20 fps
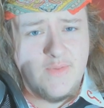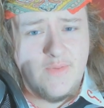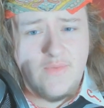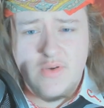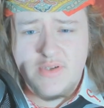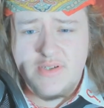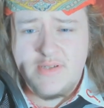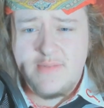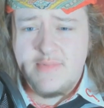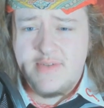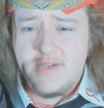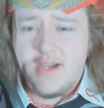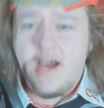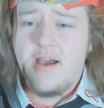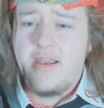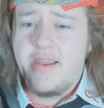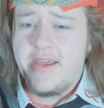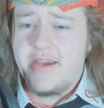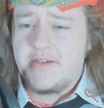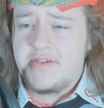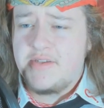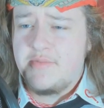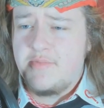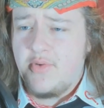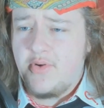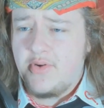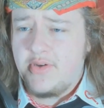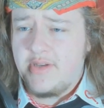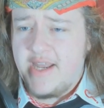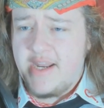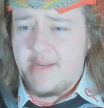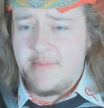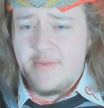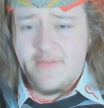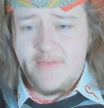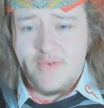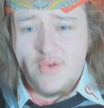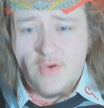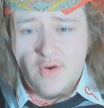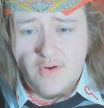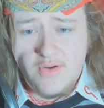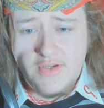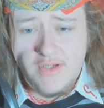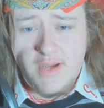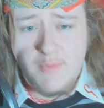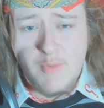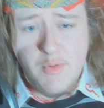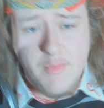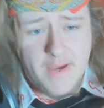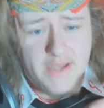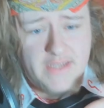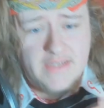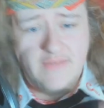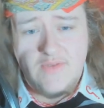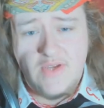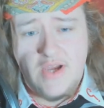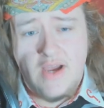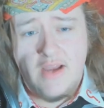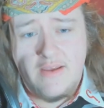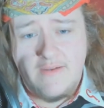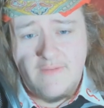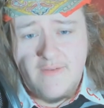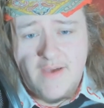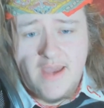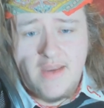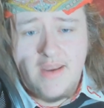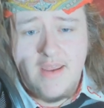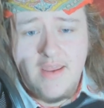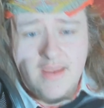we've got some Daleks, the mortal enemy of the Doctor. I'm a massive Dalek fan.